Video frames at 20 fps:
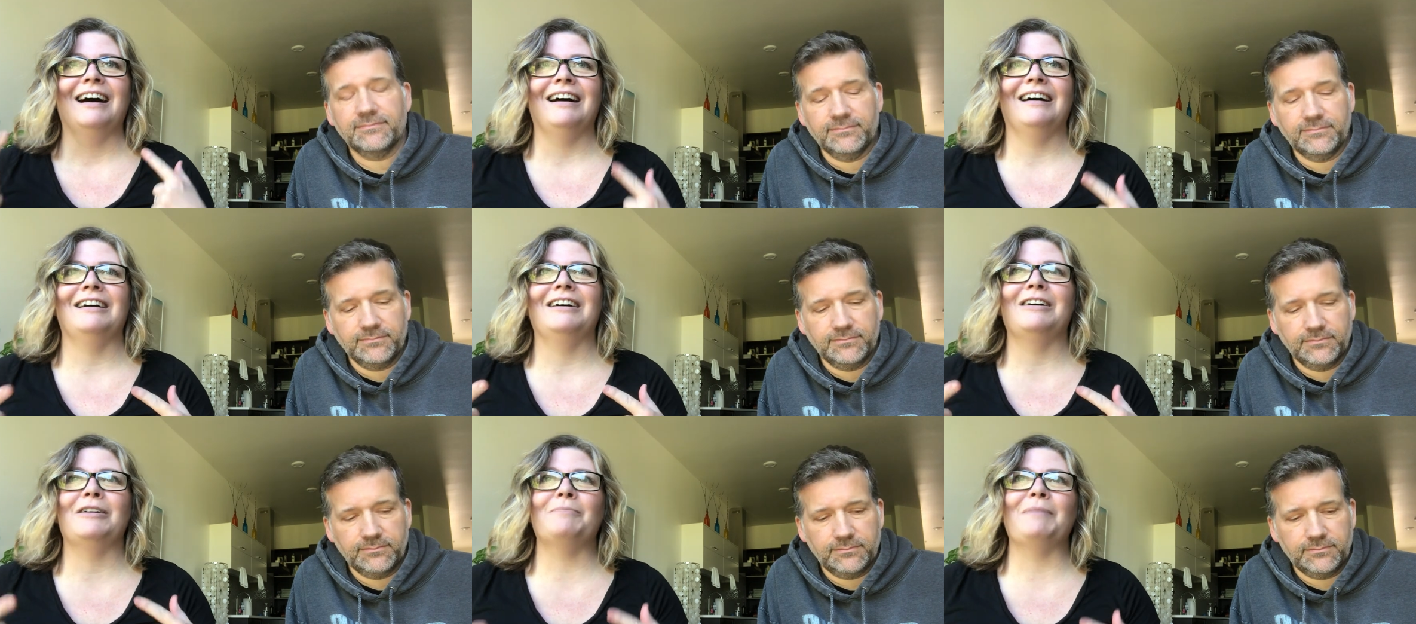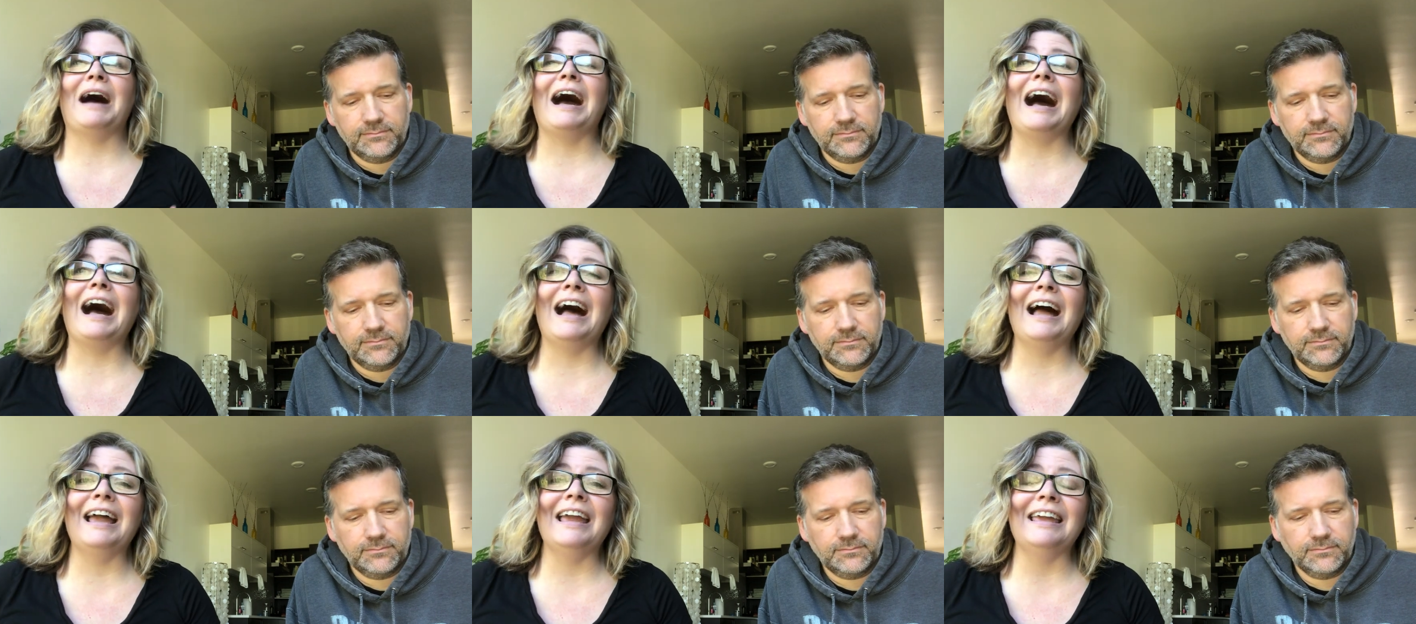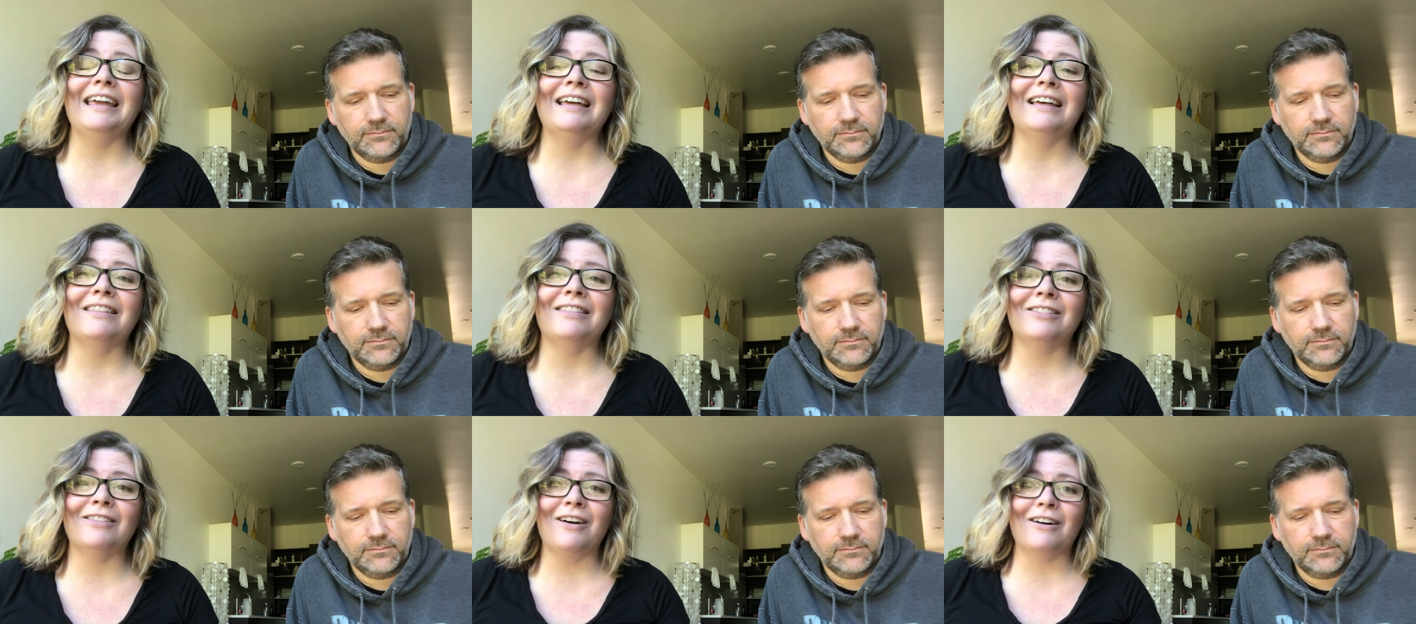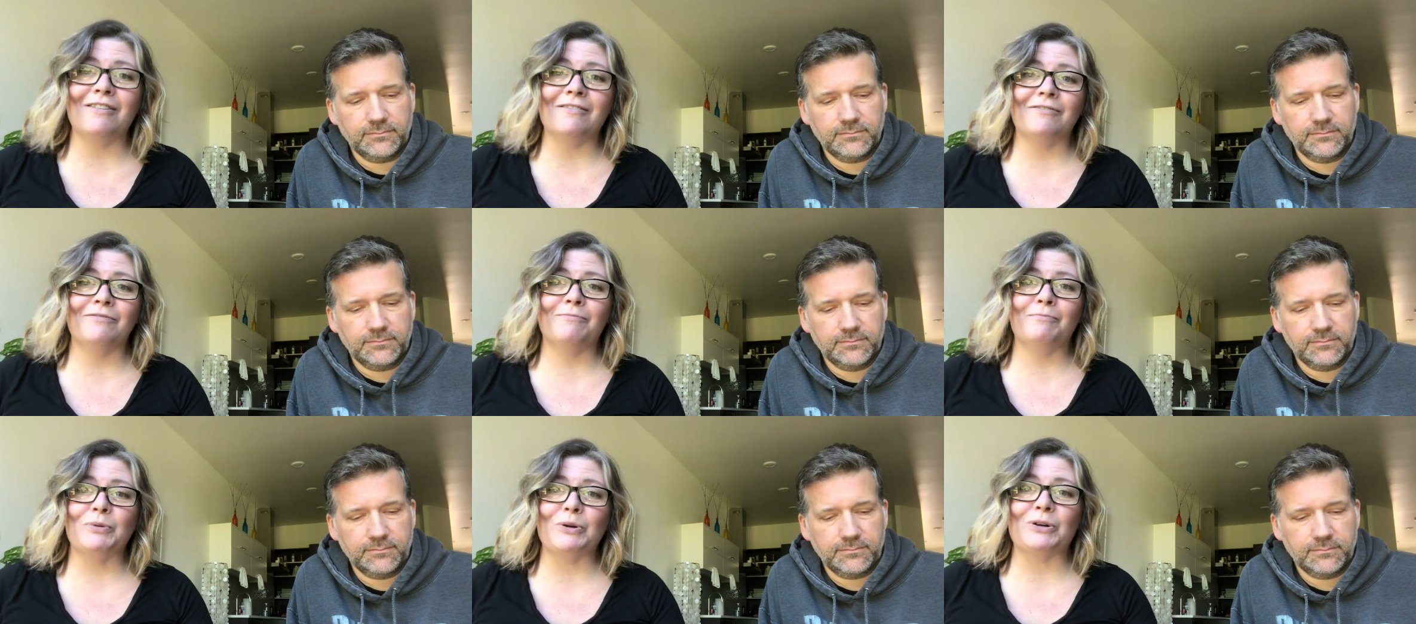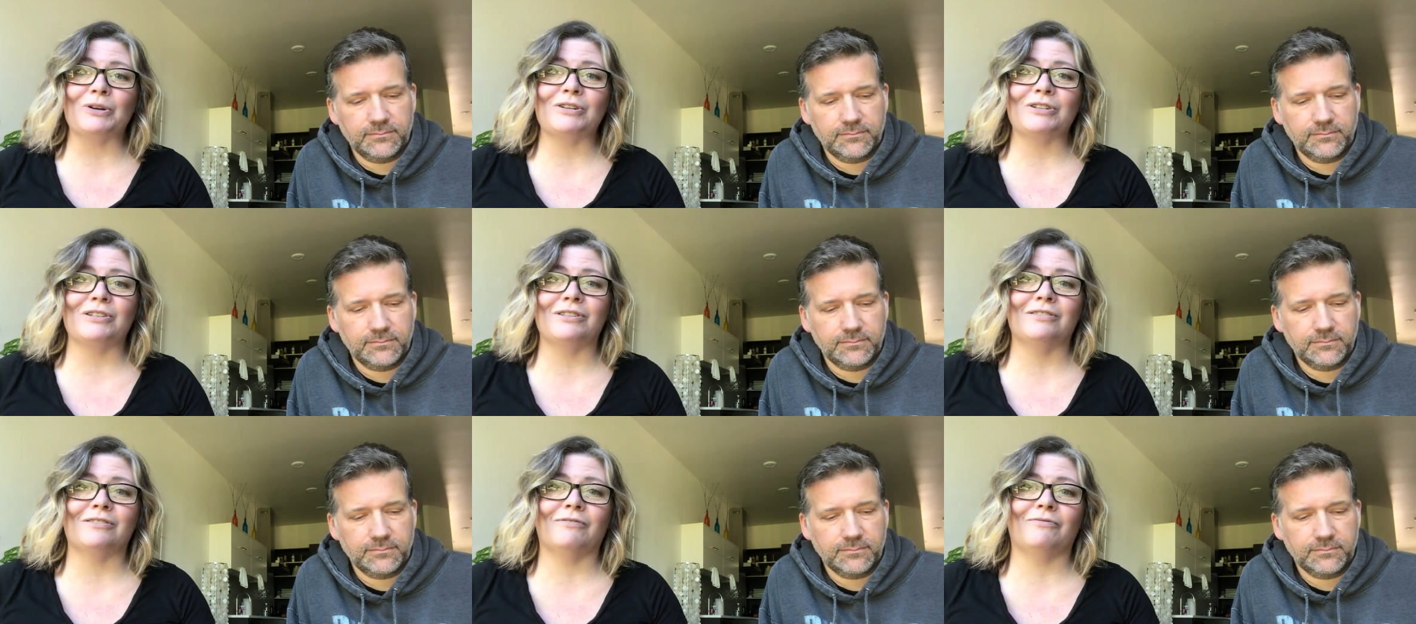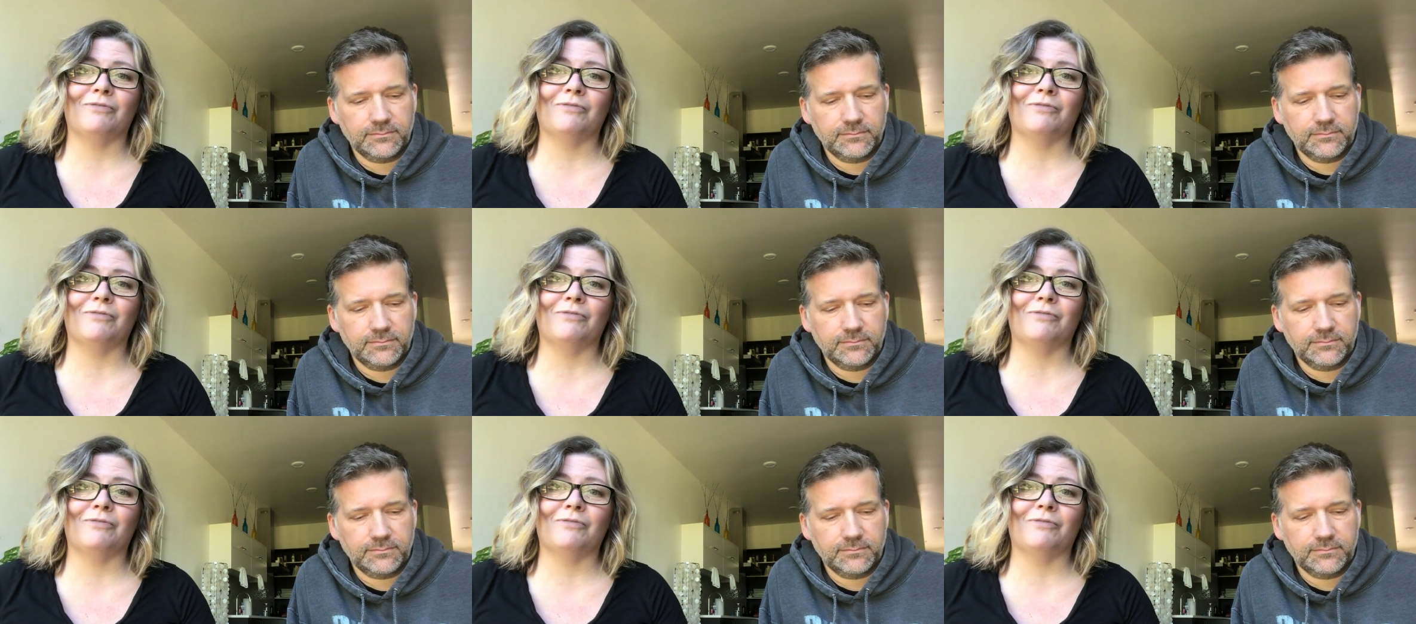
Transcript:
Speaker 1: Um, I love books